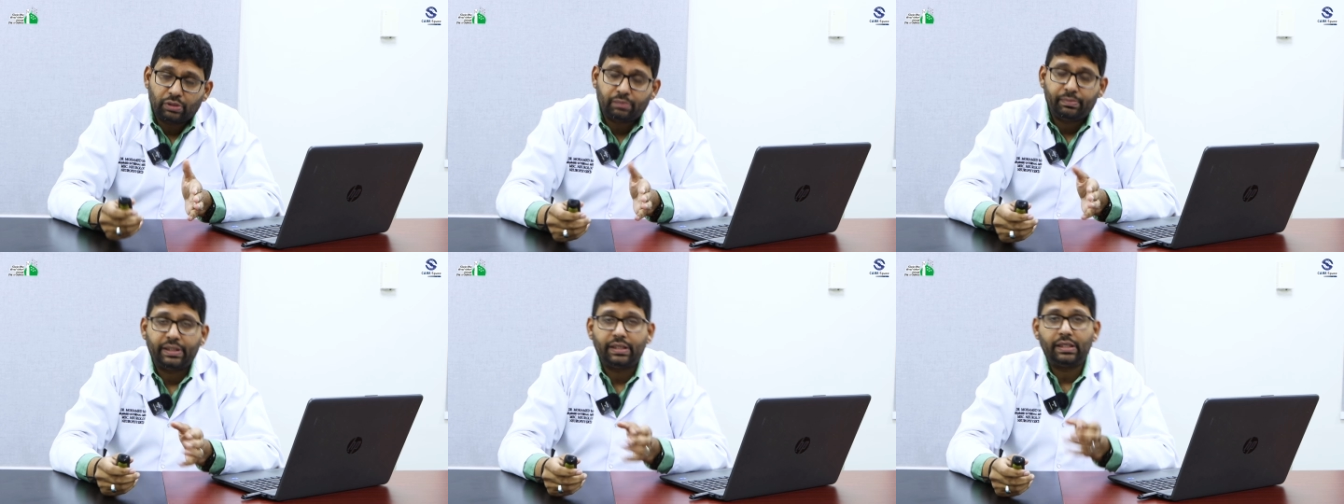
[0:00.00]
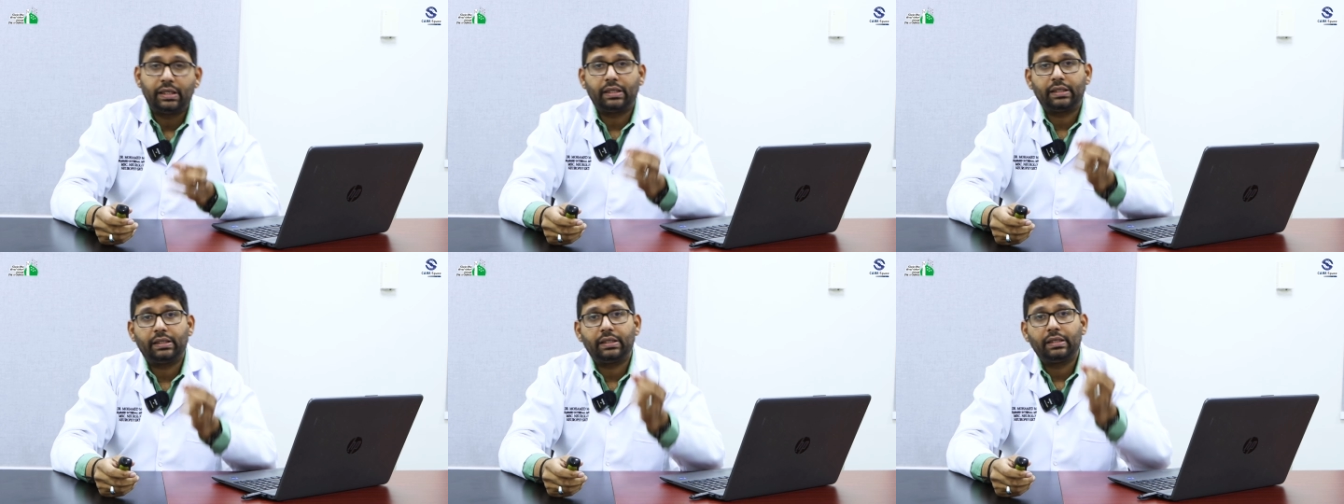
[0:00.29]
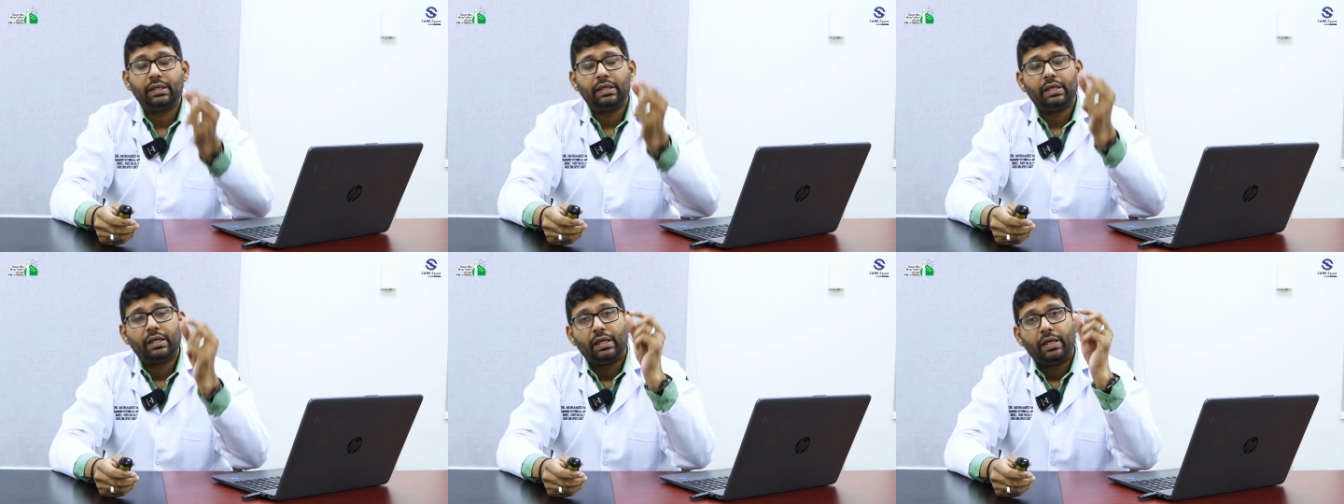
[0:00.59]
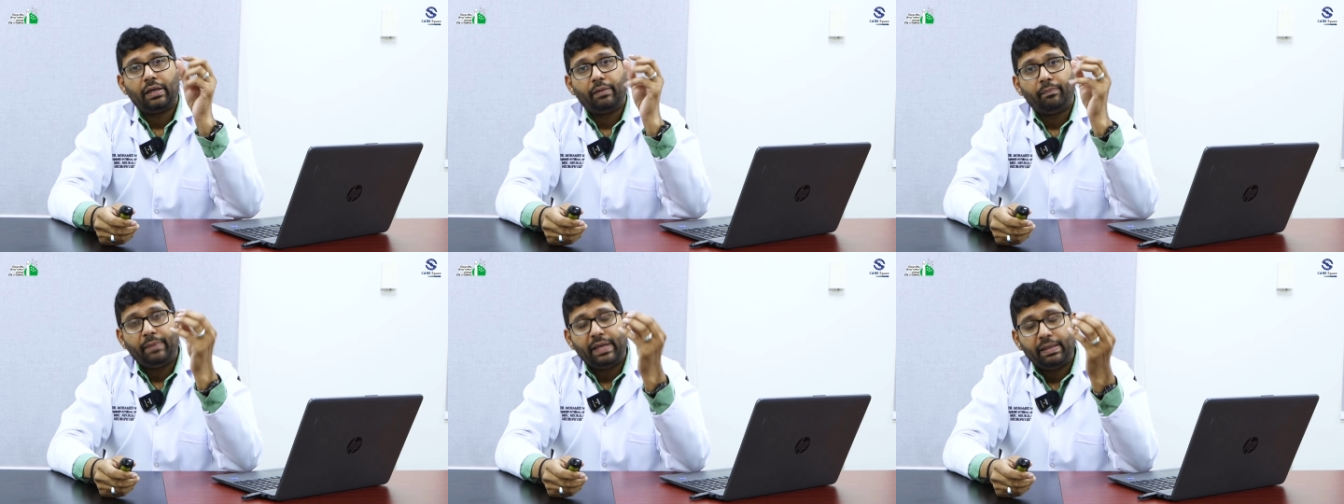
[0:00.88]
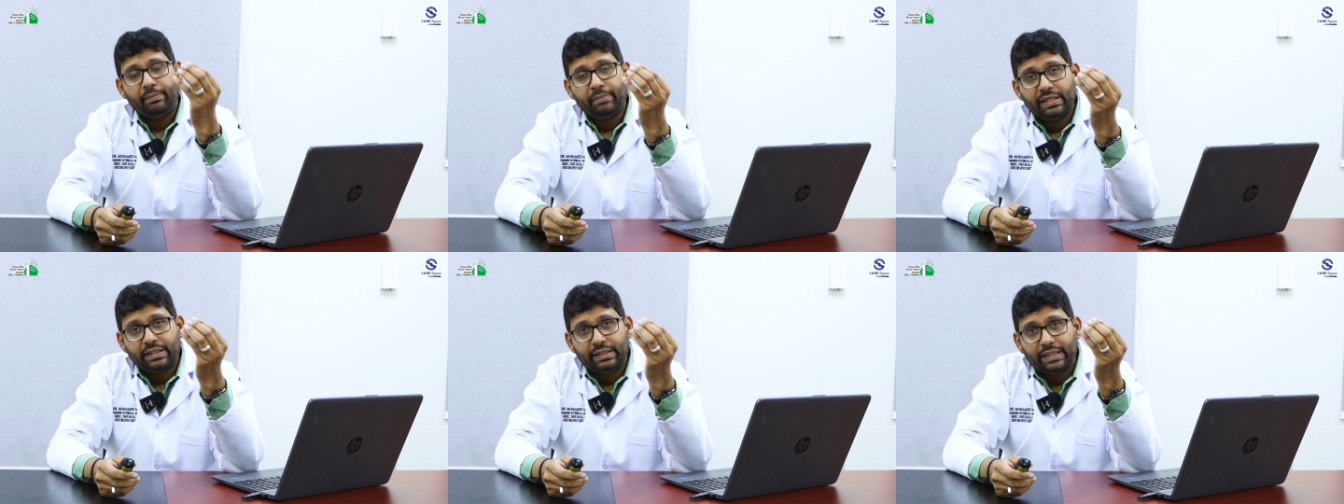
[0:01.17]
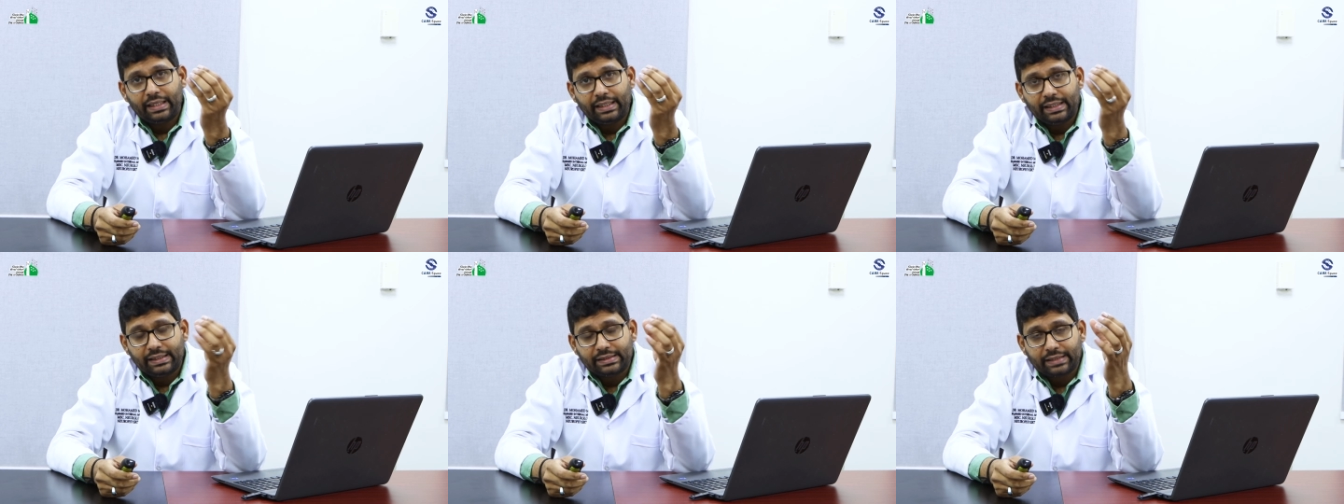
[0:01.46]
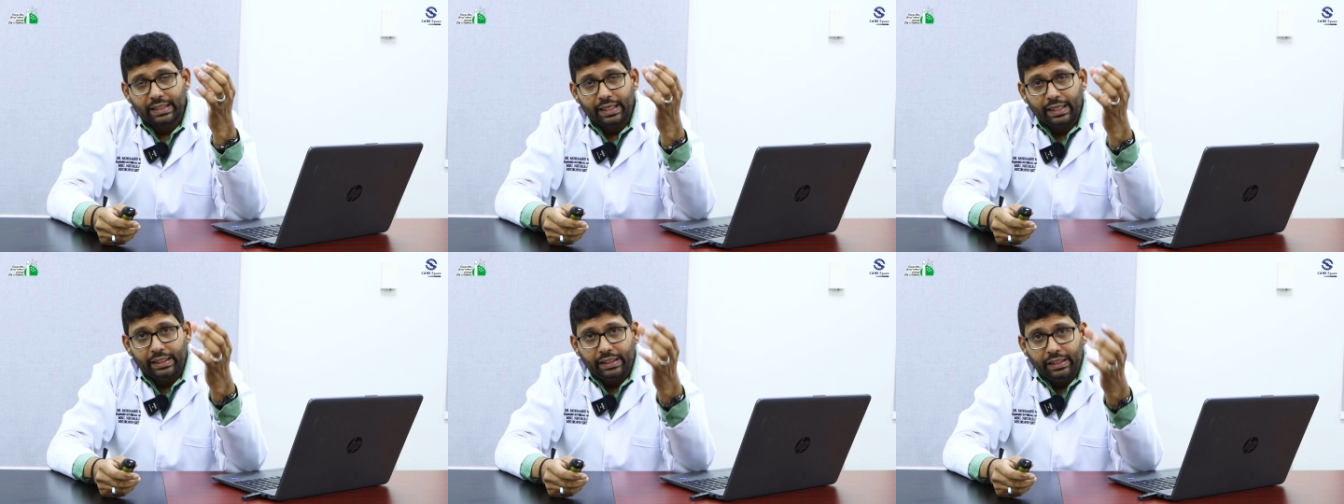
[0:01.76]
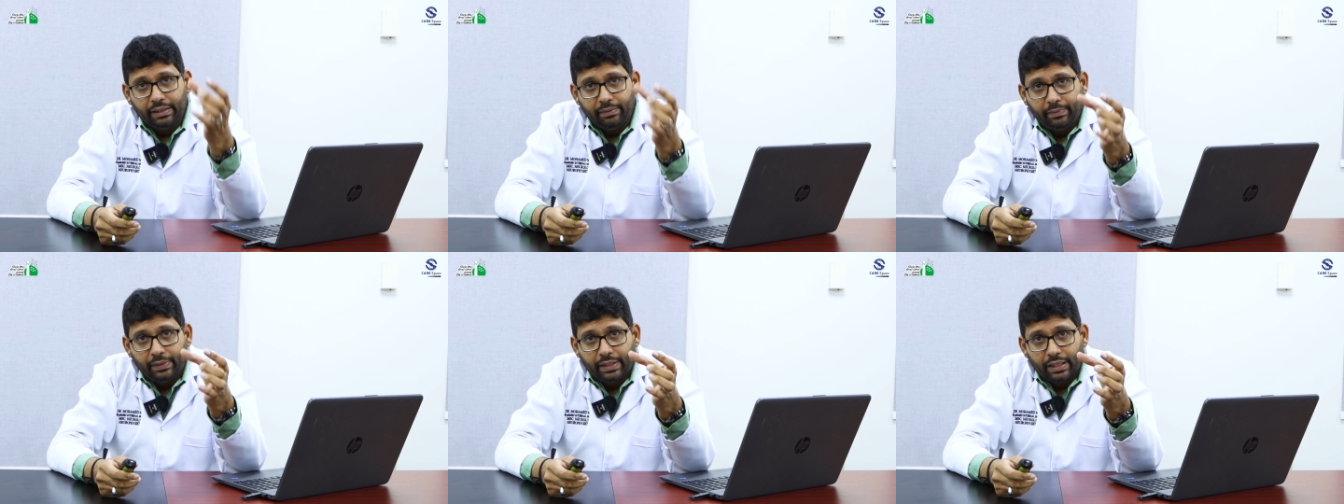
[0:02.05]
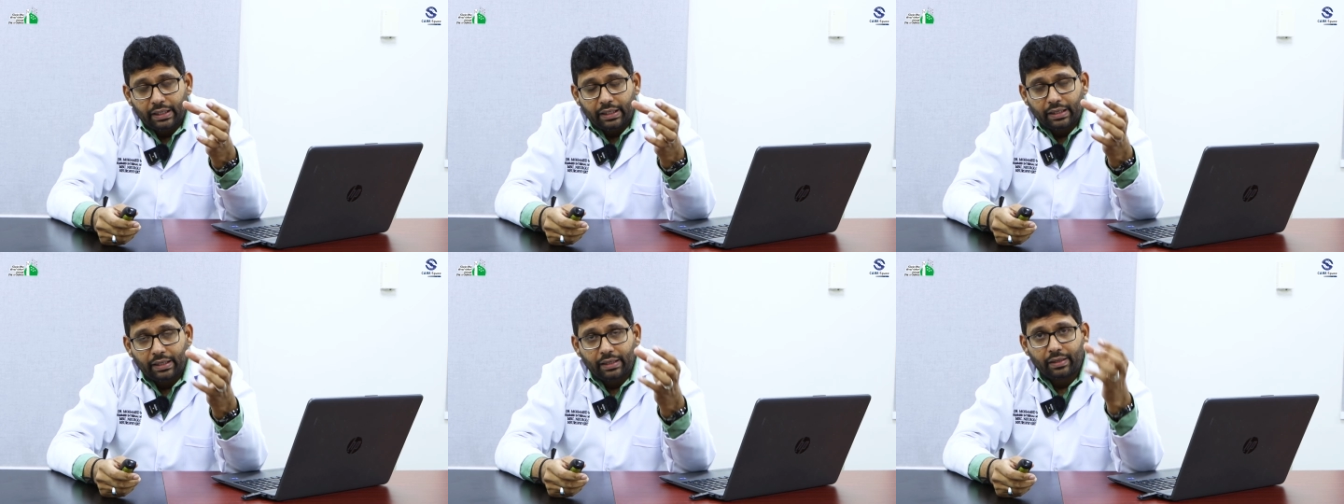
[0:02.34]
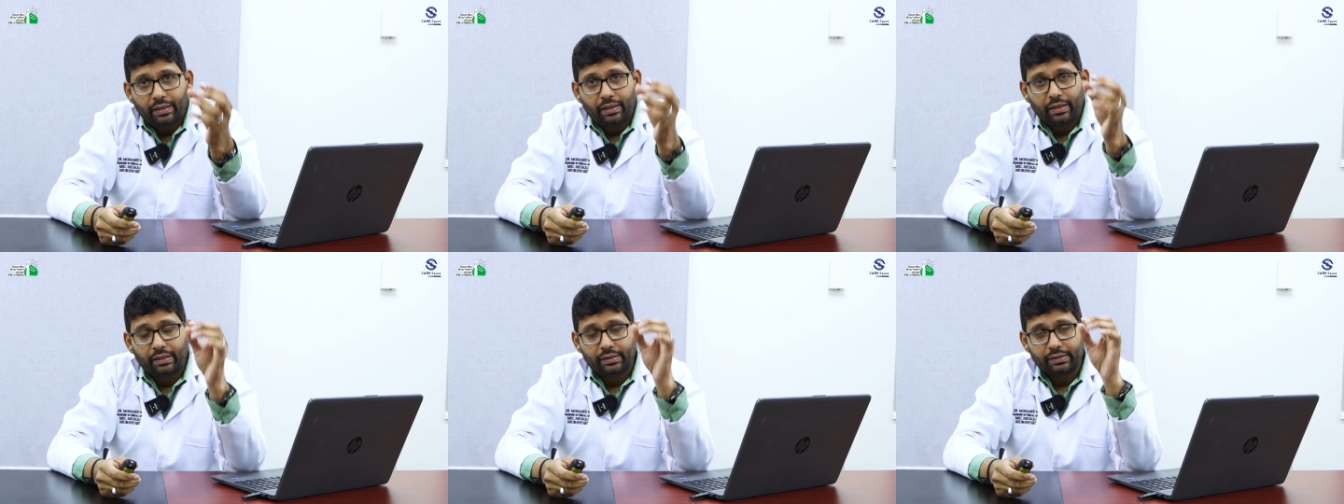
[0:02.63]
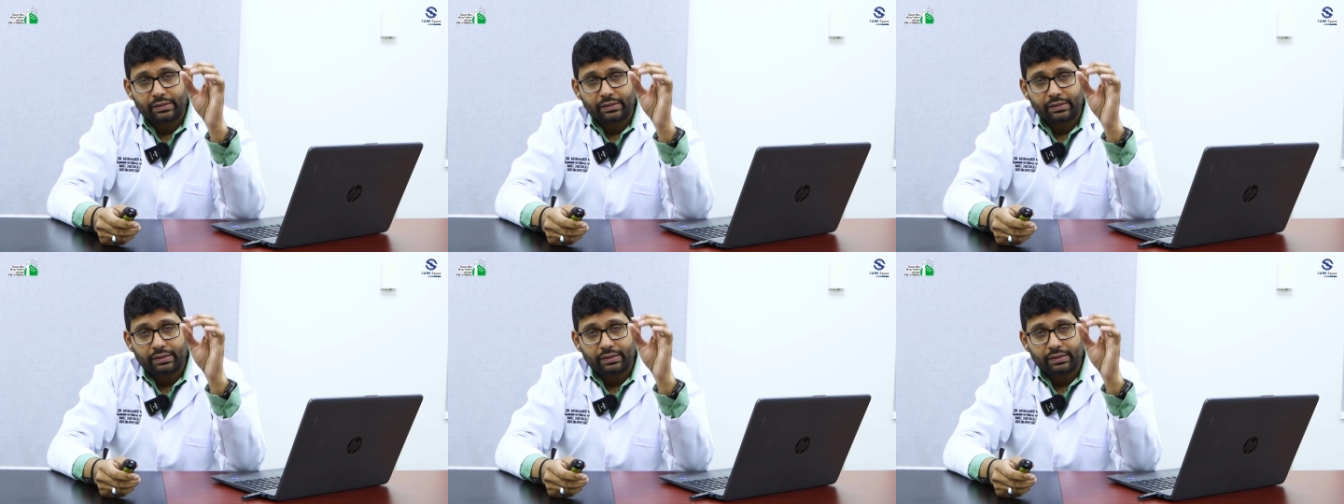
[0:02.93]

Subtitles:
will be done. Maybe there is anemia,